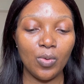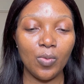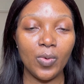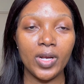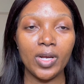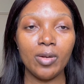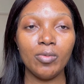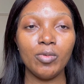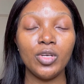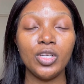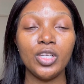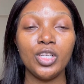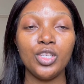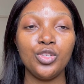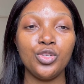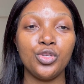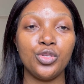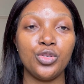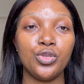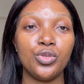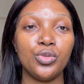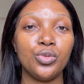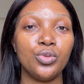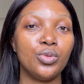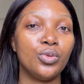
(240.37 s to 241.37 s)
what I'm gonna
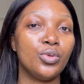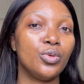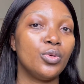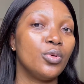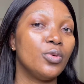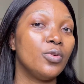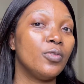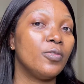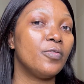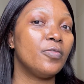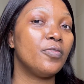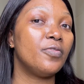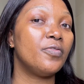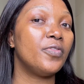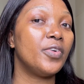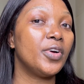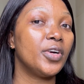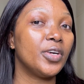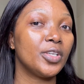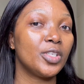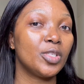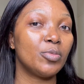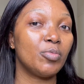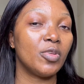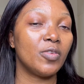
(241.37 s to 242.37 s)
do
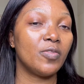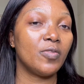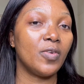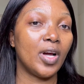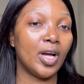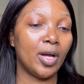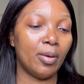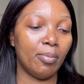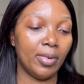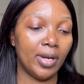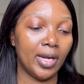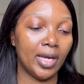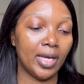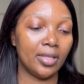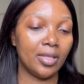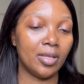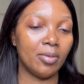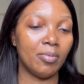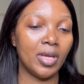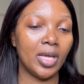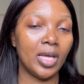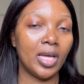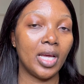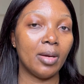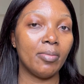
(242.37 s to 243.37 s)
first before I apply the
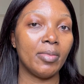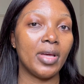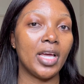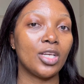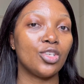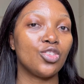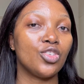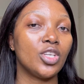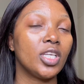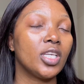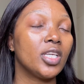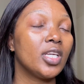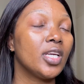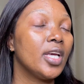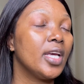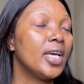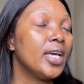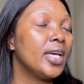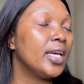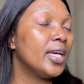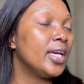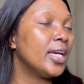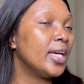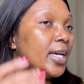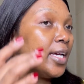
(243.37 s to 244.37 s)
makeup actually
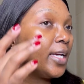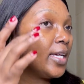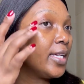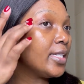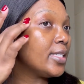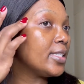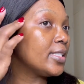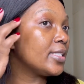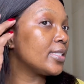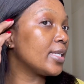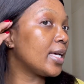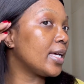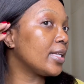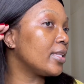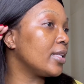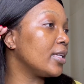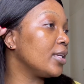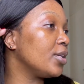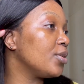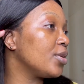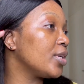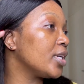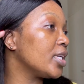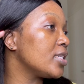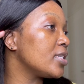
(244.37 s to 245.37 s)
is, I think
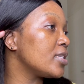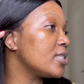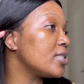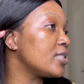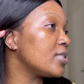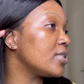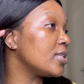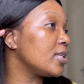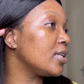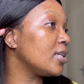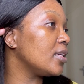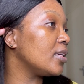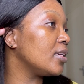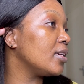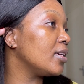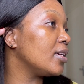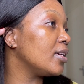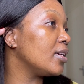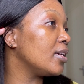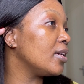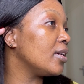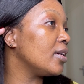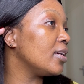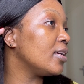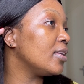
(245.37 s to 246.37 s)
you can see
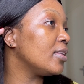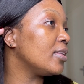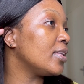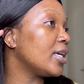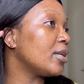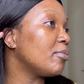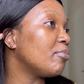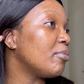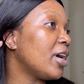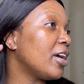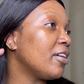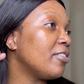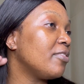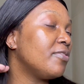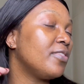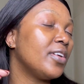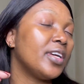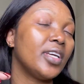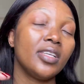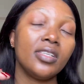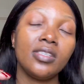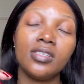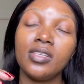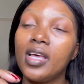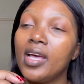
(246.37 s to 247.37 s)
that my
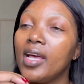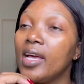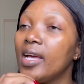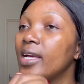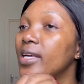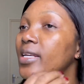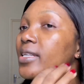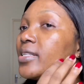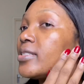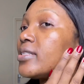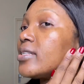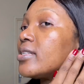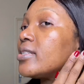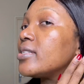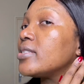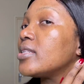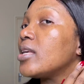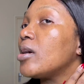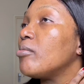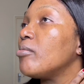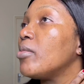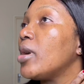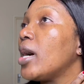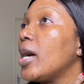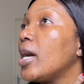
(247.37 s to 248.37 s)
face has
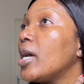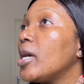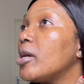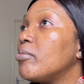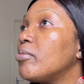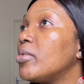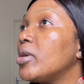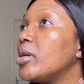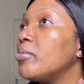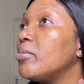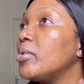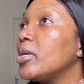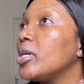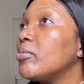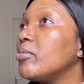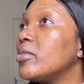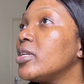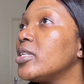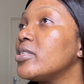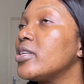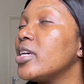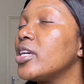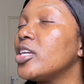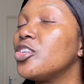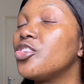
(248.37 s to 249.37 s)
some
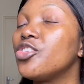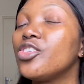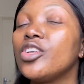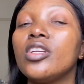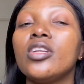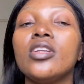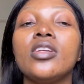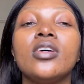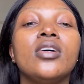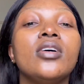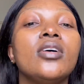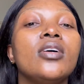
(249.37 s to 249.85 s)
hyperpigmentation.